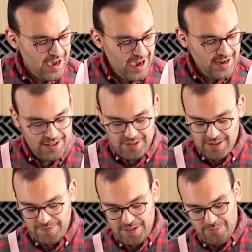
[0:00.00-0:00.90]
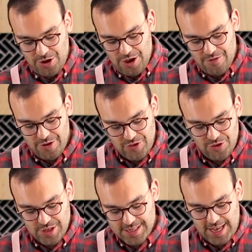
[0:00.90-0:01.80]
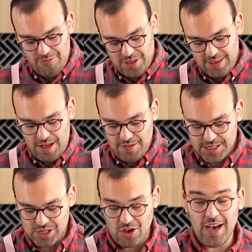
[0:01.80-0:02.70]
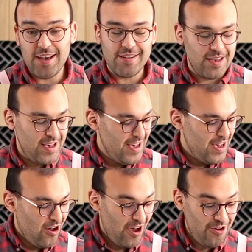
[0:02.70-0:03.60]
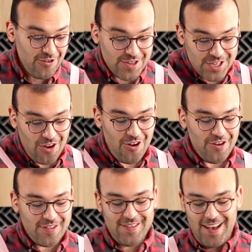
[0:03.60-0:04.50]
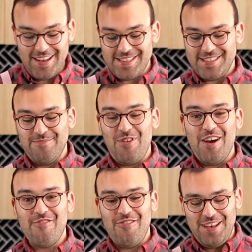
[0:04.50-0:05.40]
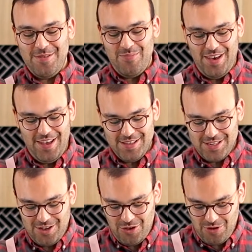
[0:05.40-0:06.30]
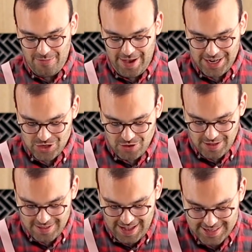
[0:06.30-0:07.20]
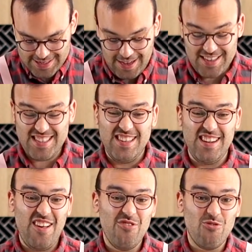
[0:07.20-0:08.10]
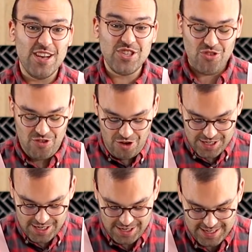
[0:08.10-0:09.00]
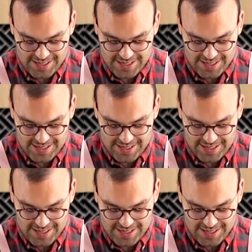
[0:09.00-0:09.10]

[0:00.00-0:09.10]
and then flip it over and do the same with the other side. I also dust my rolling pin. So you want to make sure that that's dusted, otherwise your dough is going to